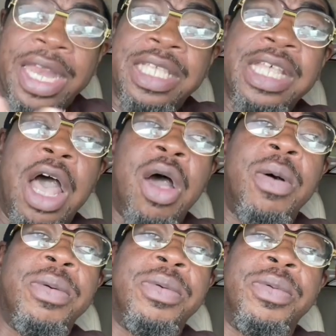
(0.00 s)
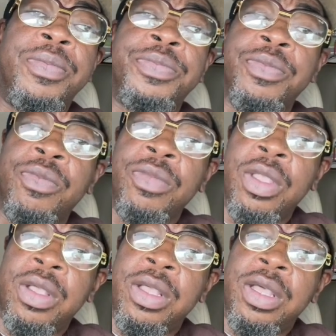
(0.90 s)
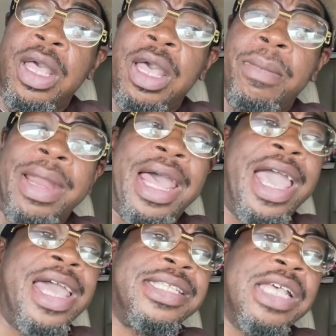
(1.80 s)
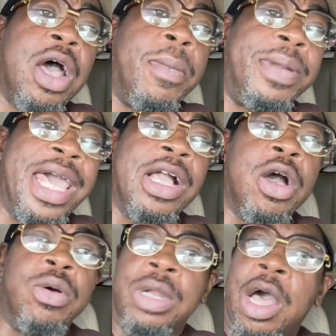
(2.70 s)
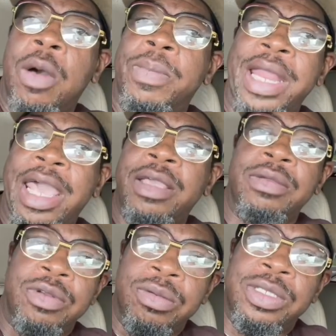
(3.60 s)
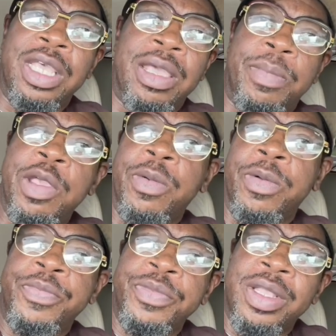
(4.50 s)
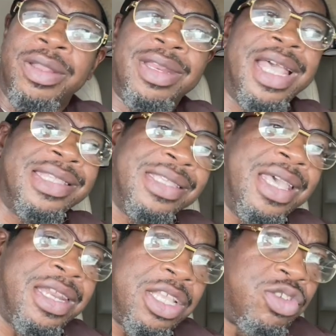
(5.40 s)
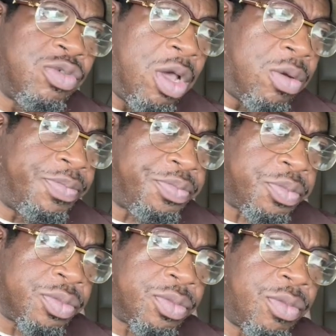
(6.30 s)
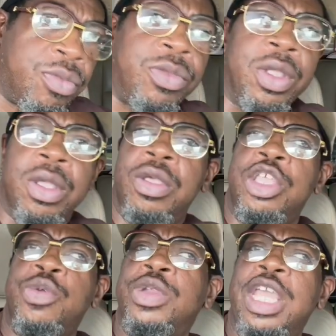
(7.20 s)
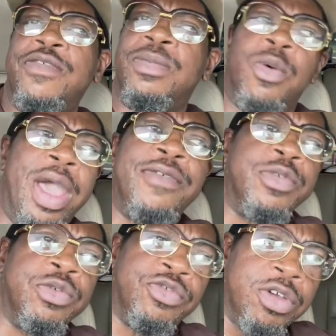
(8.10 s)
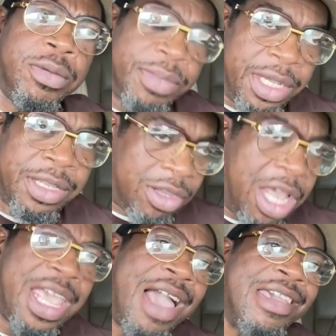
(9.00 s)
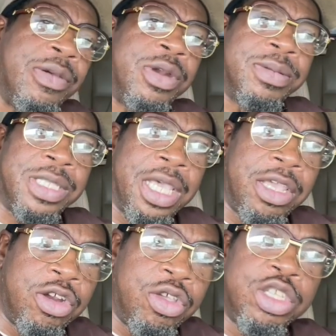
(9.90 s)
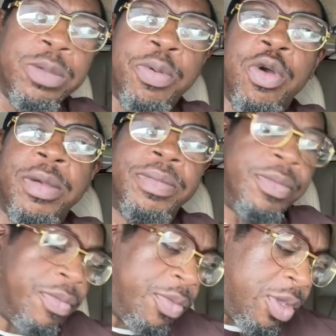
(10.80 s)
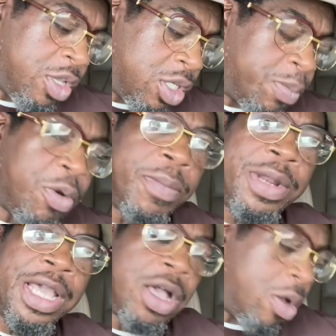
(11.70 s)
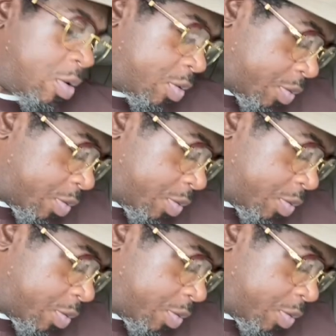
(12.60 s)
it's all, might I add, it's all black on, all black, you know what I'm saying, people. Not saying that, you know, you can eat from a white food truck, but yeah, y'all get what I'm saying. You know, you support you support black owned.